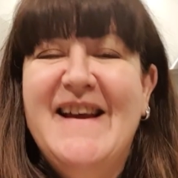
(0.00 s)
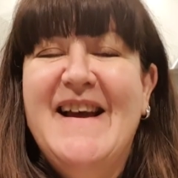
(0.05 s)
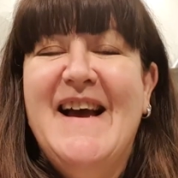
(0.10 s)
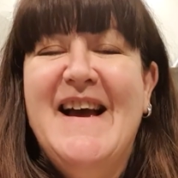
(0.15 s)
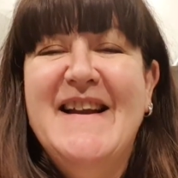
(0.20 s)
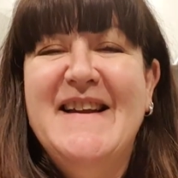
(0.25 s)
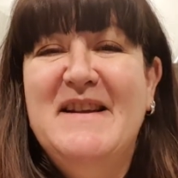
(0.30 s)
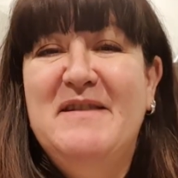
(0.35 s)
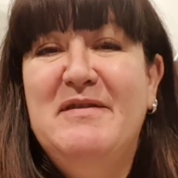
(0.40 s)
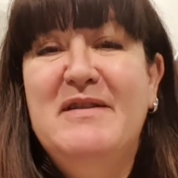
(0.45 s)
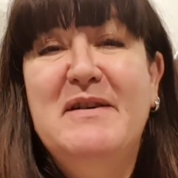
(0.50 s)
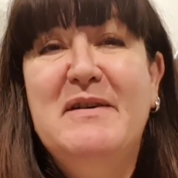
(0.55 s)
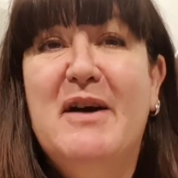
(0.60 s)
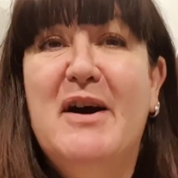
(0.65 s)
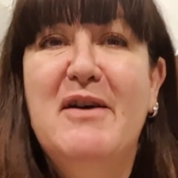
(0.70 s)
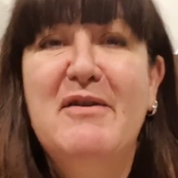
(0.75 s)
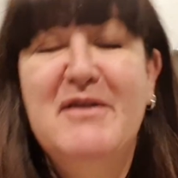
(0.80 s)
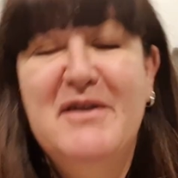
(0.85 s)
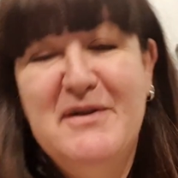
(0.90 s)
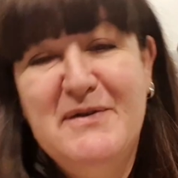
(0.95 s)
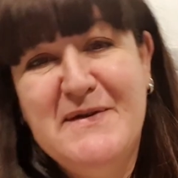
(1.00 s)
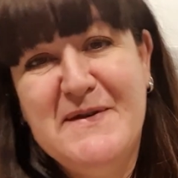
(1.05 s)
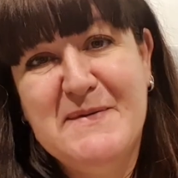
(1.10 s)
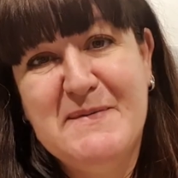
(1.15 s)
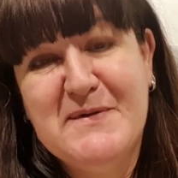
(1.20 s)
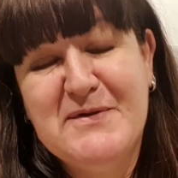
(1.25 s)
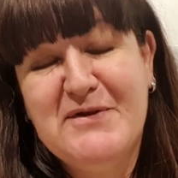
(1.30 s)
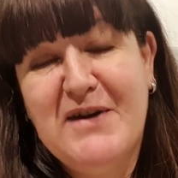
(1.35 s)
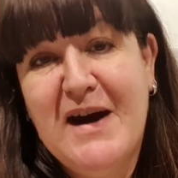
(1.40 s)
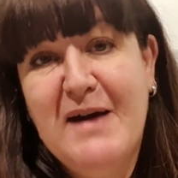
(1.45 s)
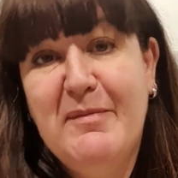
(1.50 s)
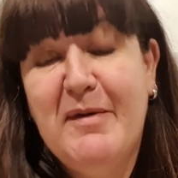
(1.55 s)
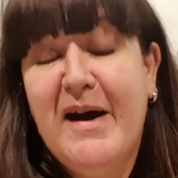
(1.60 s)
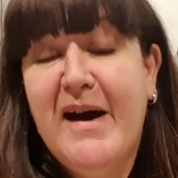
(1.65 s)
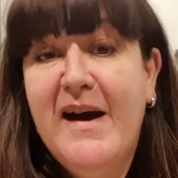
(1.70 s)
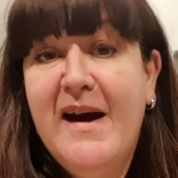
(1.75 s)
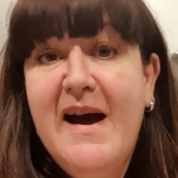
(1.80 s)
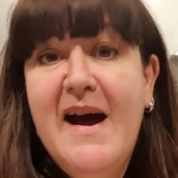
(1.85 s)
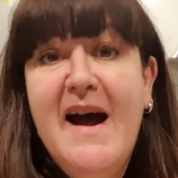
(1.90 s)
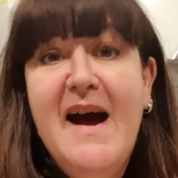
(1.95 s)
And if you are a new subscriber,
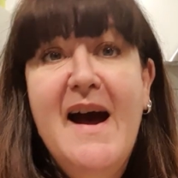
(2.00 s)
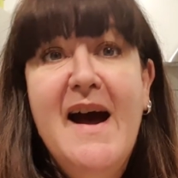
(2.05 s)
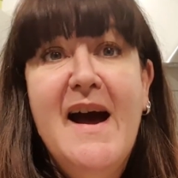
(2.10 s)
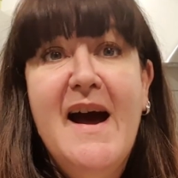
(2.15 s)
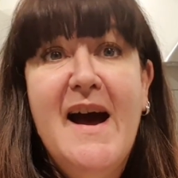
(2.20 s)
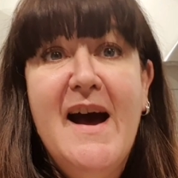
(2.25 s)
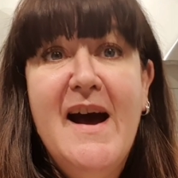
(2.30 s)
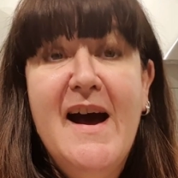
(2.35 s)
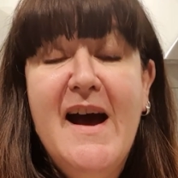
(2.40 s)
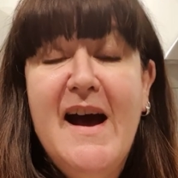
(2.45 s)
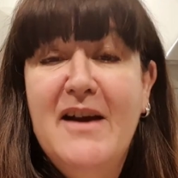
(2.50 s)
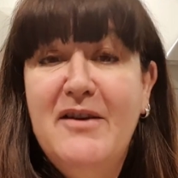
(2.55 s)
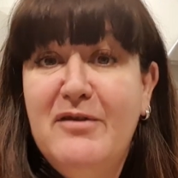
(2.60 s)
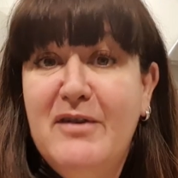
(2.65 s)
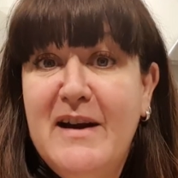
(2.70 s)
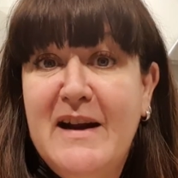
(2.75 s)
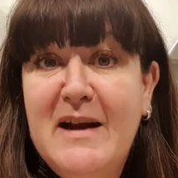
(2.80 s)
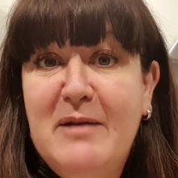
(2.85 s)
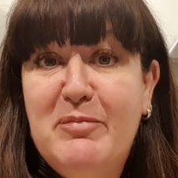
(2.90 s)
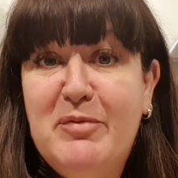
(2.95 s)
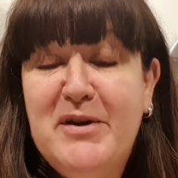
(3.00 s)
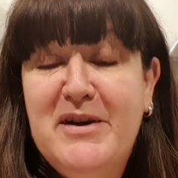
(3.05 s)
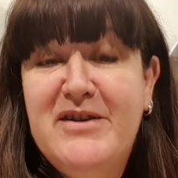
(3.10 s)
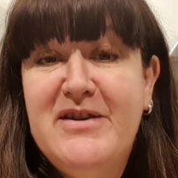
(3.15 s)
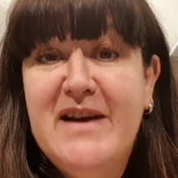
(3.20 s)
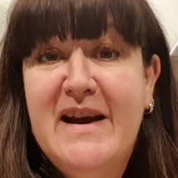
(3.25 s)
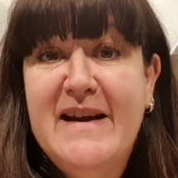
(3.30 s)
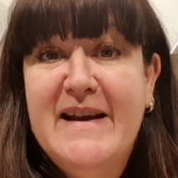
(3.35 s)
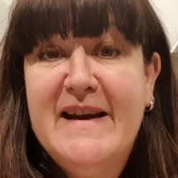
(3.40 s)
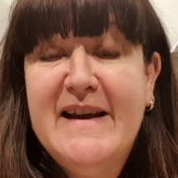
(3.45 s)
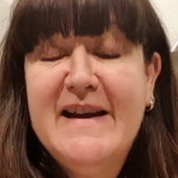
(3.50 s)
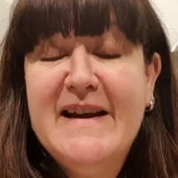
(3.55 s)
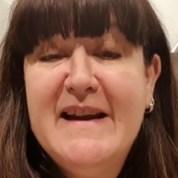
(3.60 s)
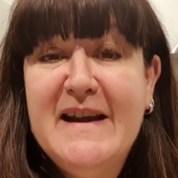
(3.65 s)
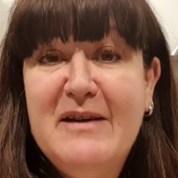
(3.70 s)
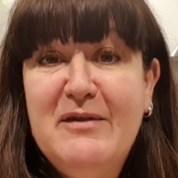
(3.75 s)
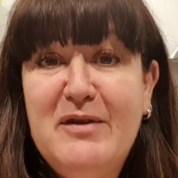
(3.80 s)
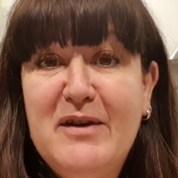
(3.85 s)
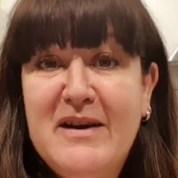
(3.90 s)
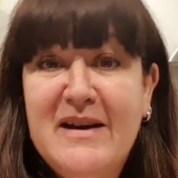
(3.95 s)
I'd really appreciate it
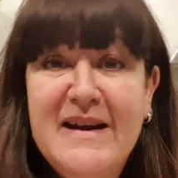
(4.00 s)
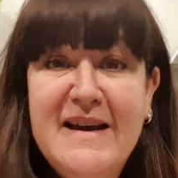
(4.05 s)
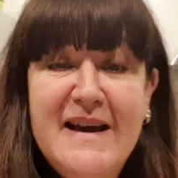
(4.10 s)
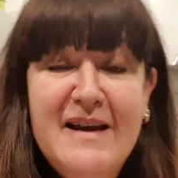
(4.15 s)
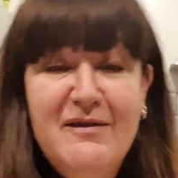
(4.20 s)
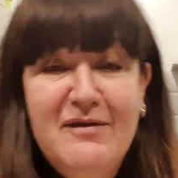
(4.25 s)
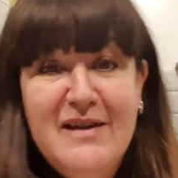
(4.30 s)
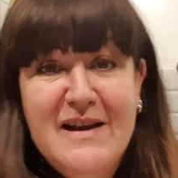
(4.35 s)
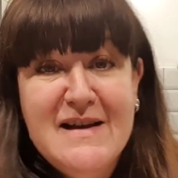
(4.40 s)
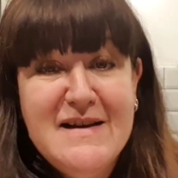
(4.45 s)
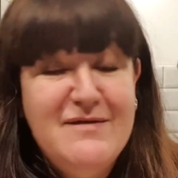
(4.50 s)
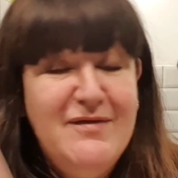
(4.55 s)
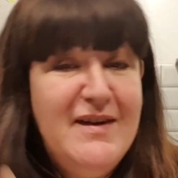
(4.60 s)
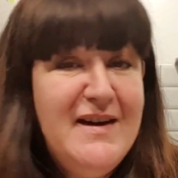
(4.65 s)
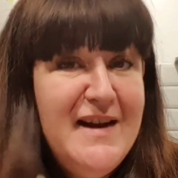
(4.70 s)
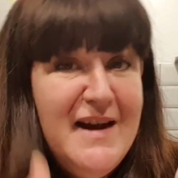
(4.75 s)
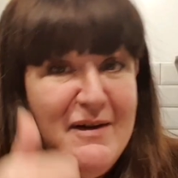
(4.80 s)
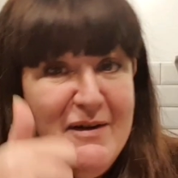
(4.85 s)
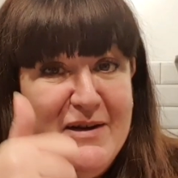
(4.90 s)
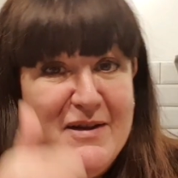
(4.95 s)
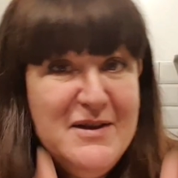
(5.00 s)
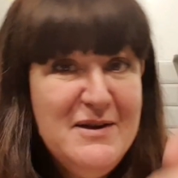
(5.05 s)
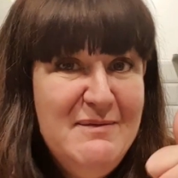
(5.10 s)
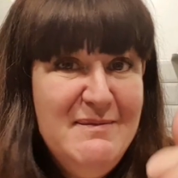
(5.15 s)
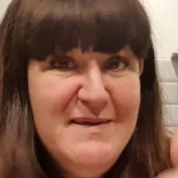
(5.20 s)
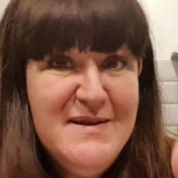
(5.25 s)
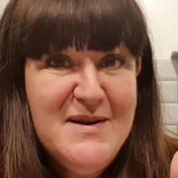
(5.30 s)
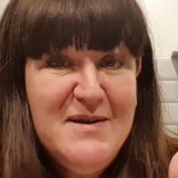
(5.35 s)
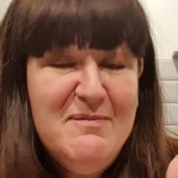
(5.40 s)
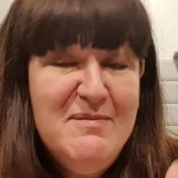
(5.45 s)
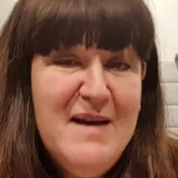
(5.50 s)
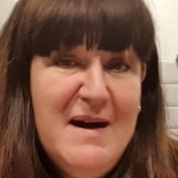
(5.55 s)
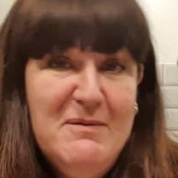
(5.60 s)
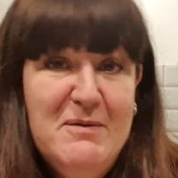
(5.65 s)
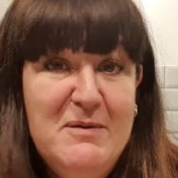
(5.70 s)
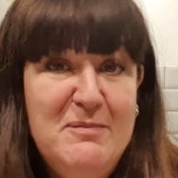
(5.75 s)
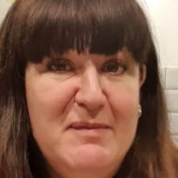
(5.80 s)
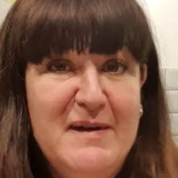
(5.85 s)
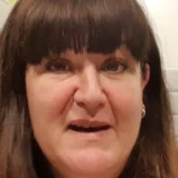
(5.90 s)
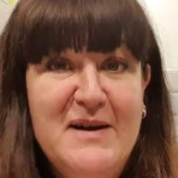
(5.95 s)
if you could give this video a thumbs up. That
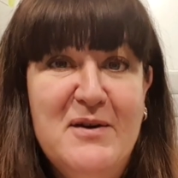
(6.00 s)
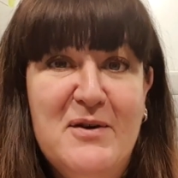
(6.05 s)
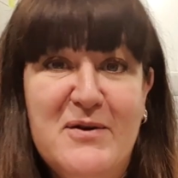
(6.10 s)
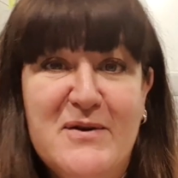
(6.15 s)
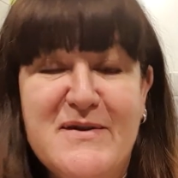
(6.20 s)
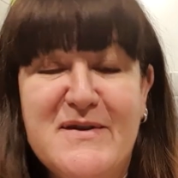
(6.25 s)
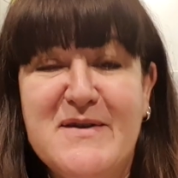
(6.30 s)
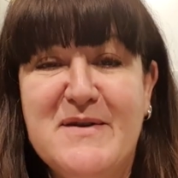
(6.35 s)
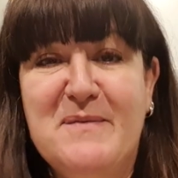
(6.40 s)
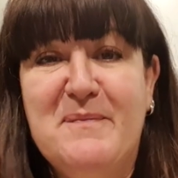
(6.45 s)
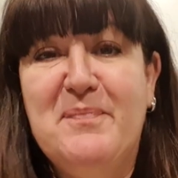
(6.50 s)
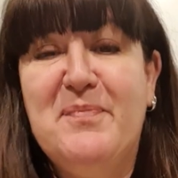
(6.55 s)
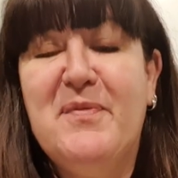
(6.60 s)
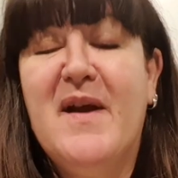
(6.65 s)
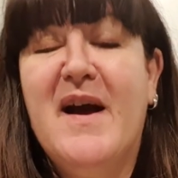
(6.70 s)
would be awesome.